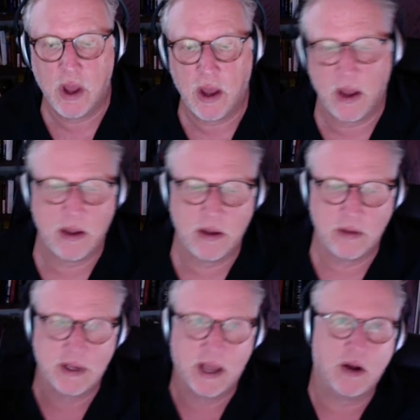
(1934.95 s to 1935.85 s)
I
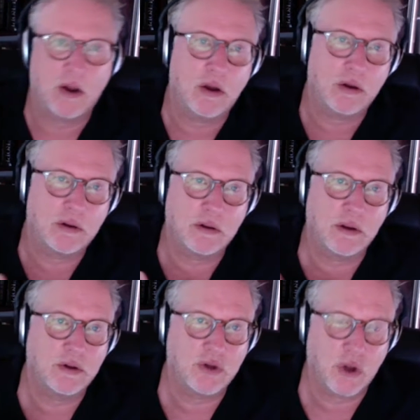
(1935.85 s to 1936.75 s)
dialogued
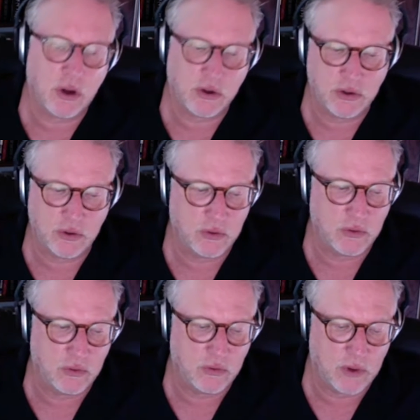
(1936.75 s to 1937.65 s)
and talked
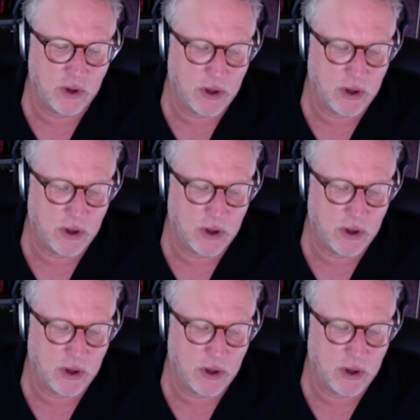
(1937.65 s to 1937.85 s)
to